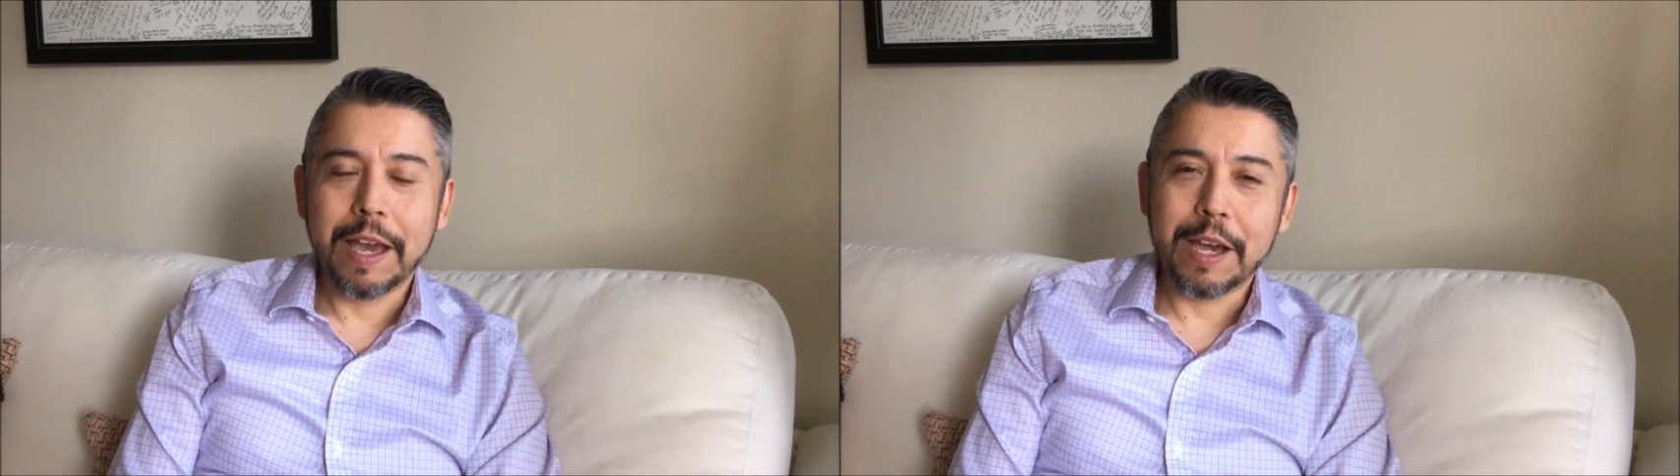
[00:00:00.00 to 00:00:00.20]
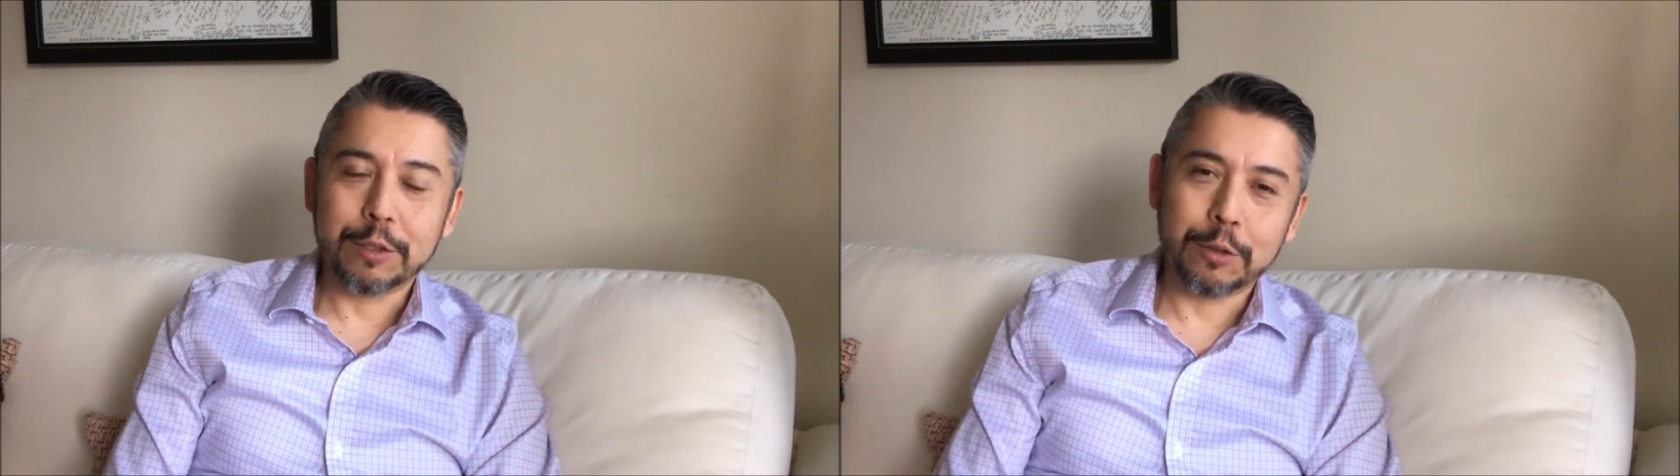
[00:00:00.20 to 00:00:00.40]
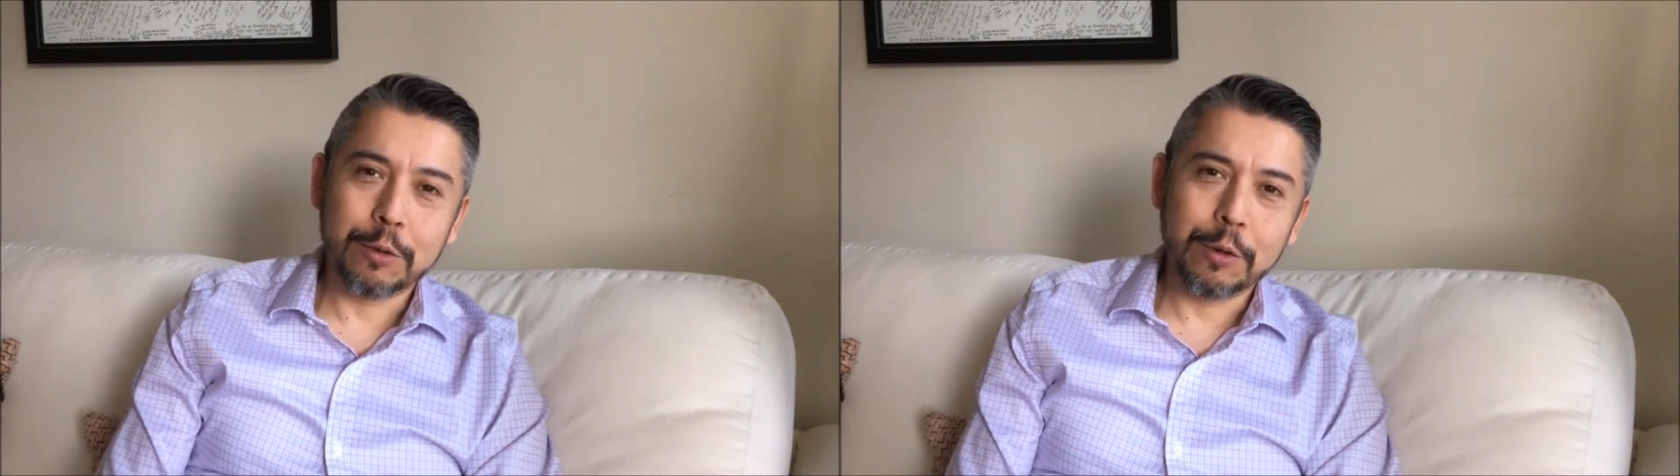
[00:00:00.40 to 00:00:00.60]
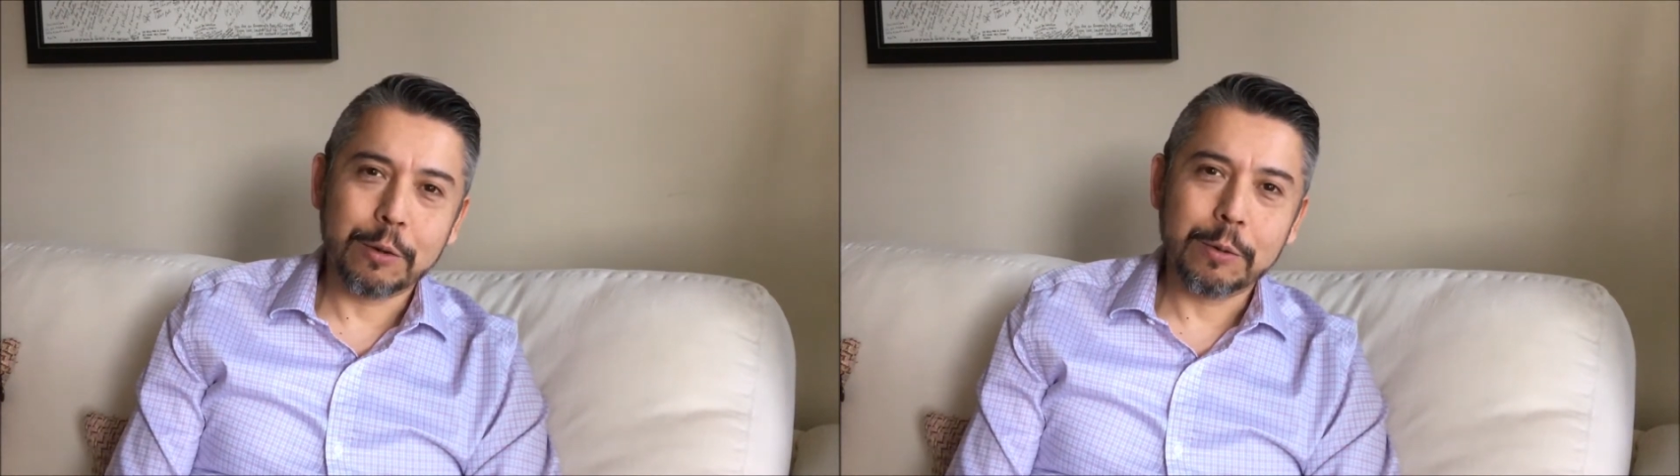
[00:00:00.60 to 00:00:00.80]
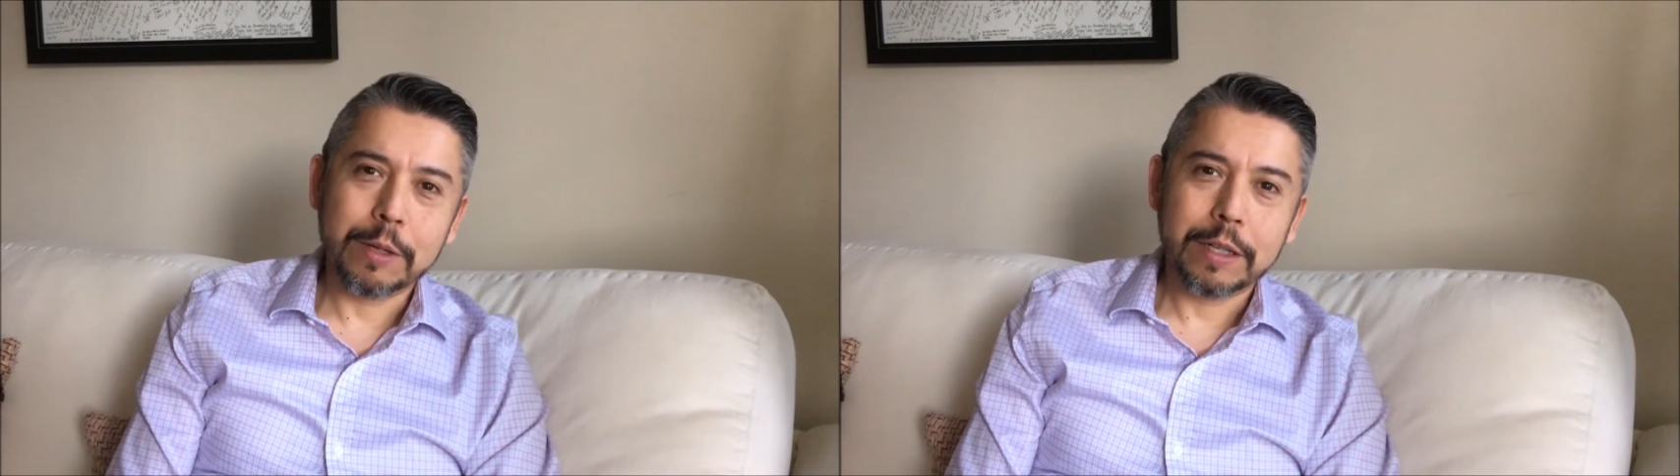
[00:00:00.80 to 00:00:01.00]
As you
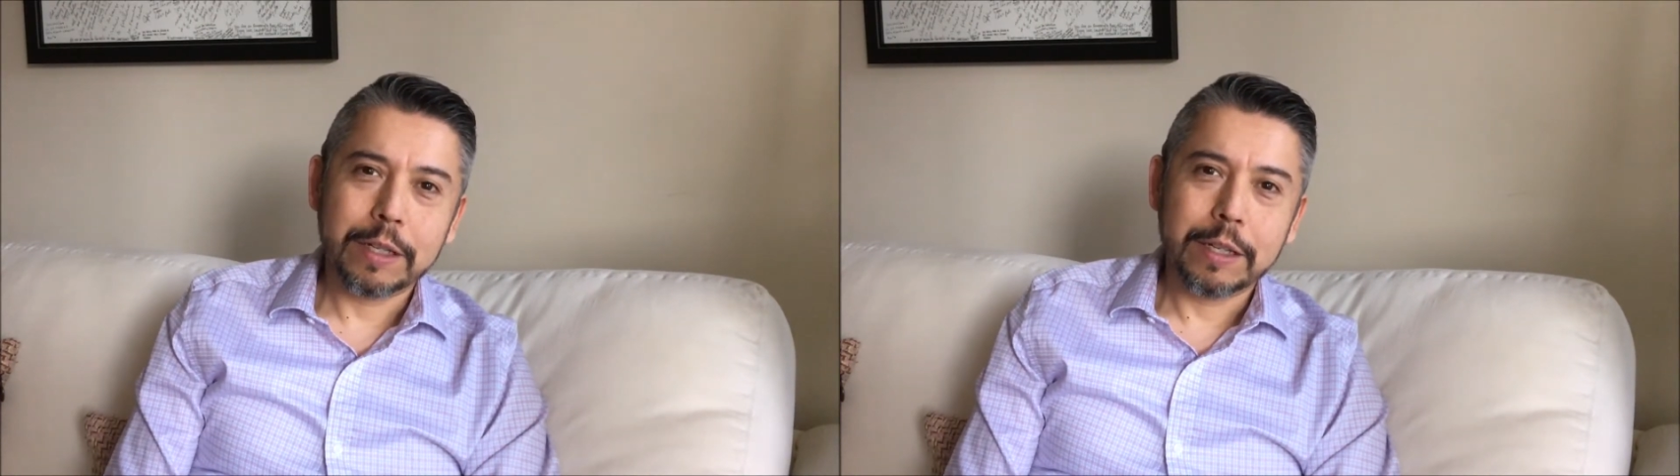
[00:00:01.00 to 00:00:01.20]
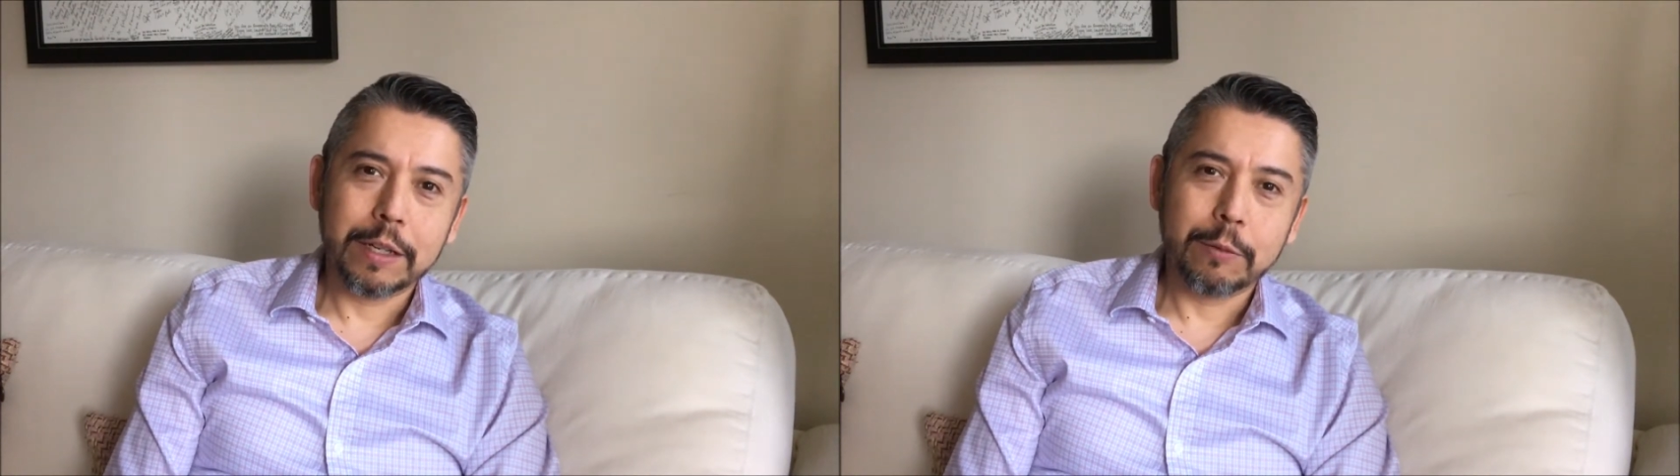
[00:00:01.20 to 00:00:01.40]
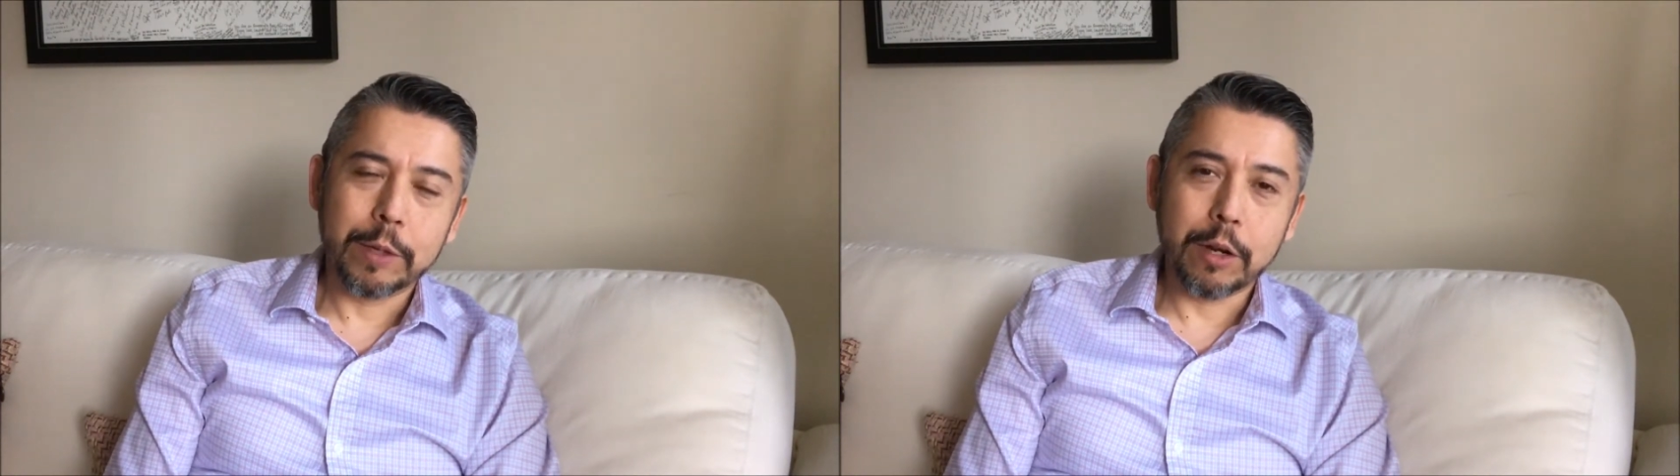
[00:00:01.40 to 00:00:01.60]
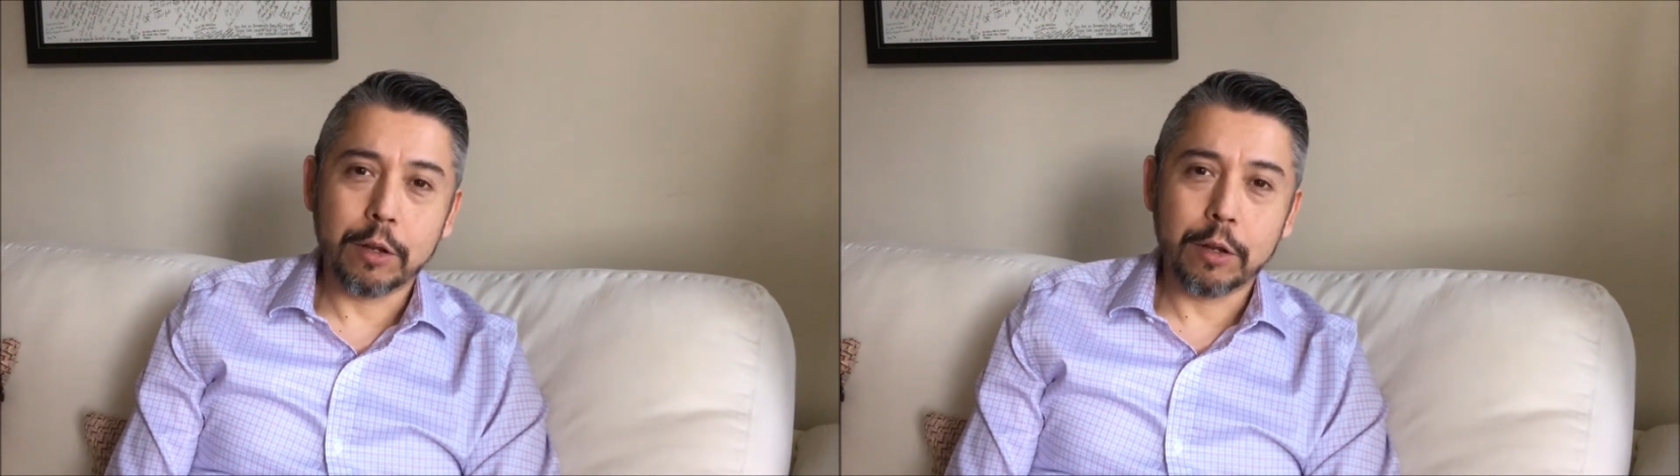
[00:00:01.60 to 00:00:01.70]
know, when